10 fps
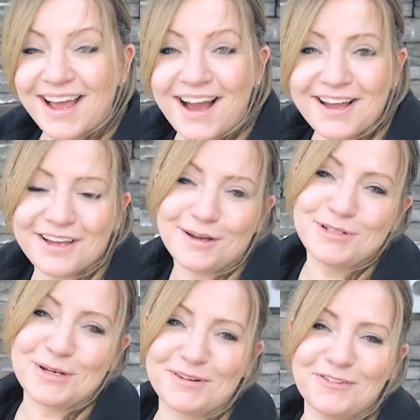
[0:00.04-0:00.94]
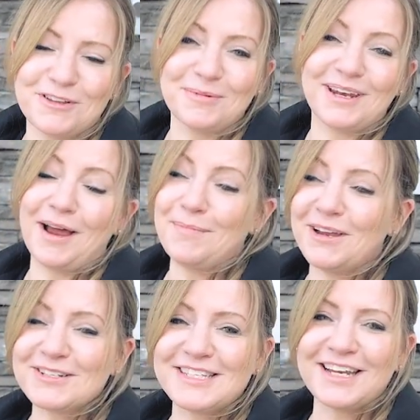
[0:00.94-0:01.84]
Hi, I'm Jenn McPhillamey and I'm
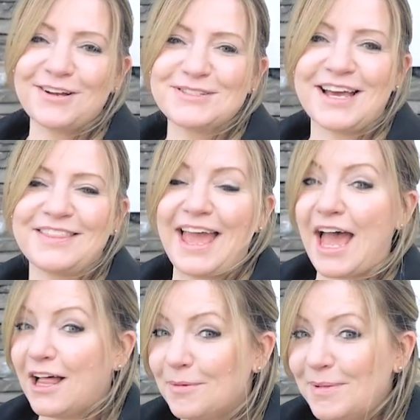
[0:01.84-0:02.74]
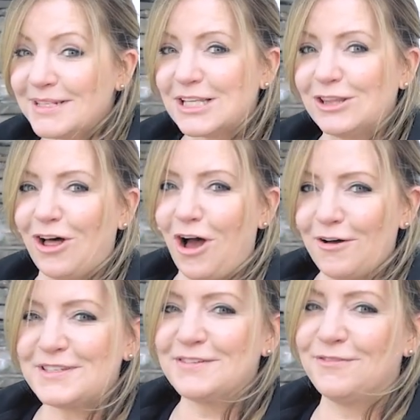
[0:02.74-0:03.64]
here sitting outside the Elements
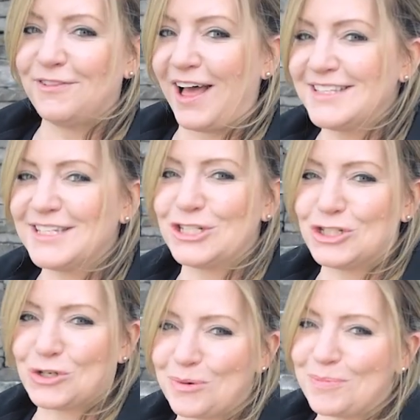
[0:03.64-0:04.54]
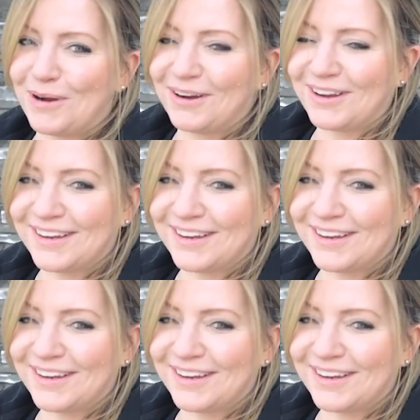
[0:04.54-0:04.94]
Lofts and Flats in Sherwood Park.